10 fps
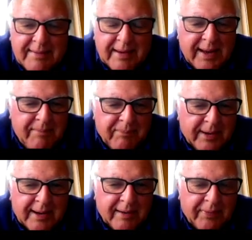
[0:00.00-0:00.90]
Delightful
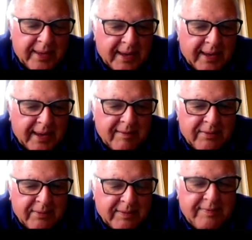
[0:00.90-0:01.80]
little thing,
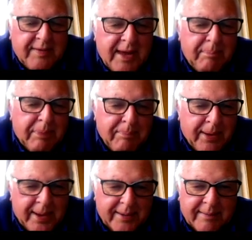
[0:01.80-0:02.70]
and to escape the
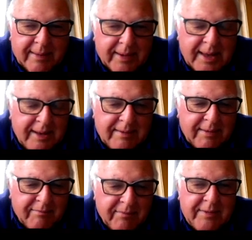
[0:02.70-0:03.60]
predator, it
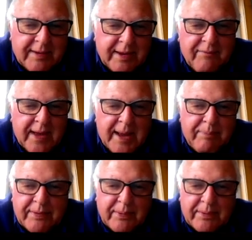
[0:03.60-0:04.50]
virtually
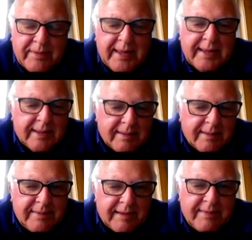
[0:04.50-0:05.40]
flaps those
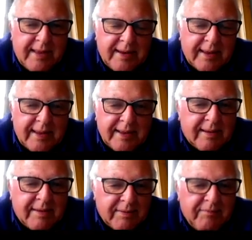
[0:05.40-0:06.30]
gills, extended
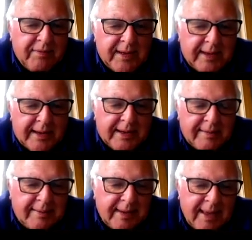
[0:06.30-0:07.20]
gills, and
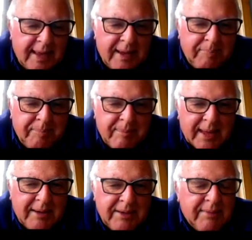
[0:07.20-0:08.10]
flies.
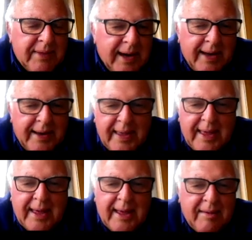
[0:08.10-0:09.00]
You've got to
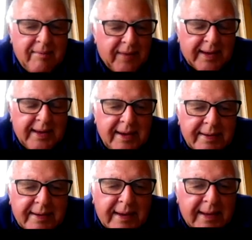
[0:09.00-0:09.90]
have a
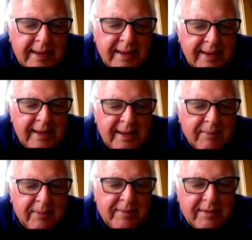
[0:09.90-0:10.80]
cutter,
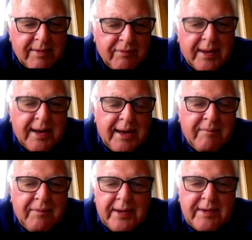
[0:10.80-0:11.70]
which is a
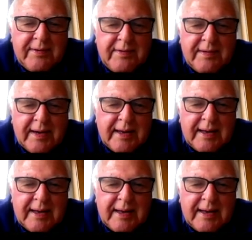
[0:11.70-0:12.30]
flying fish,